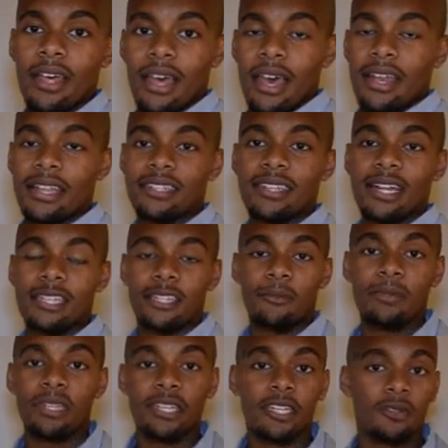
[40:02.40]
And it's not to
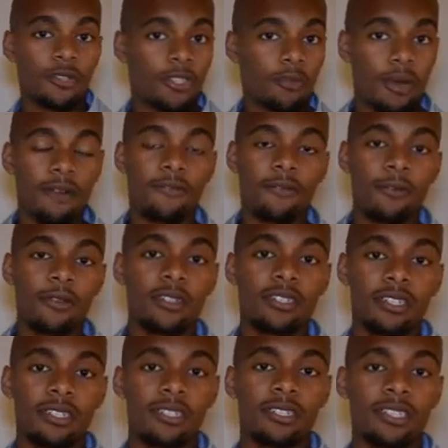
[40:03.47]
be disrespectful, it's
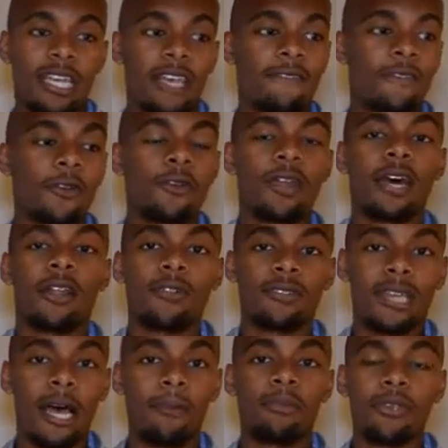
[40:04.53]
just to say if you're not on
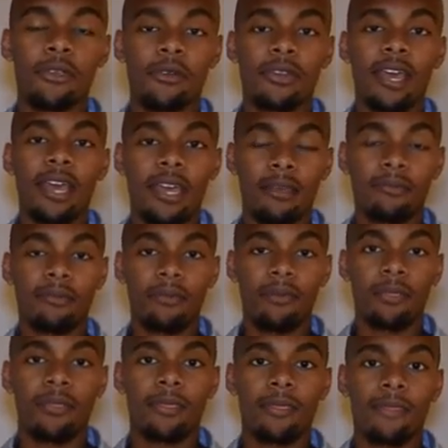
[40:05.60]
top of your game,
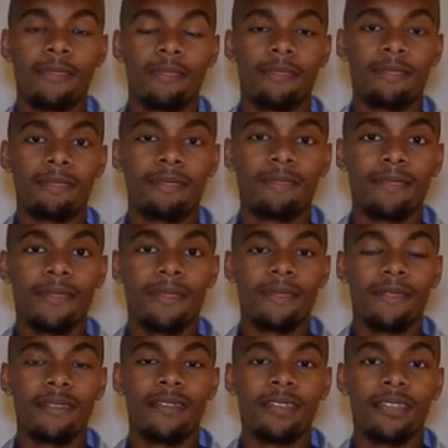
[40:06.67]

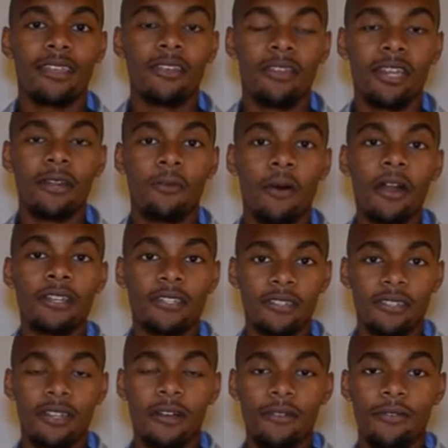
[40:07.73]
you need to watch
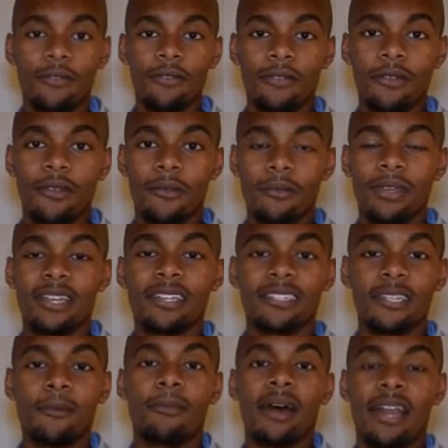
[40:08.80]
yourself, because
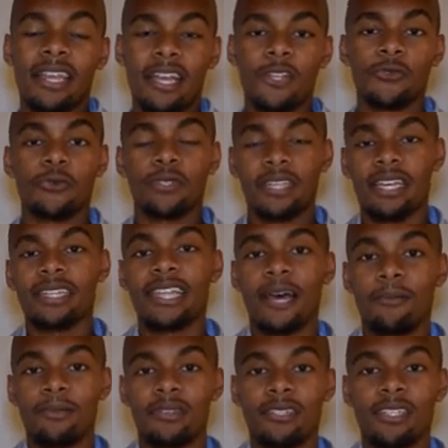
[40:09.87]
somebody else will take that
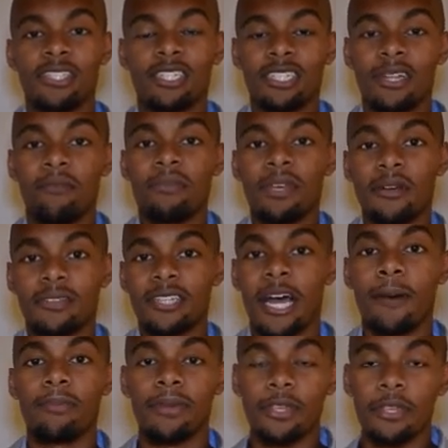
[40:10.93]
position and be on
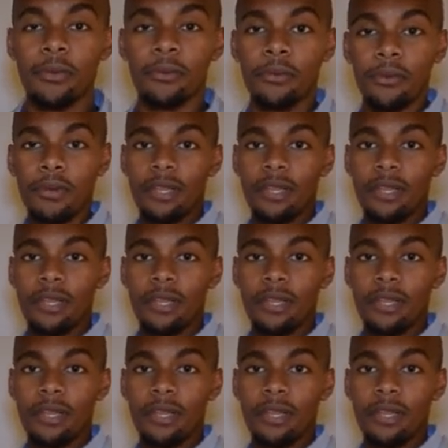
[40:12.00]
top of you.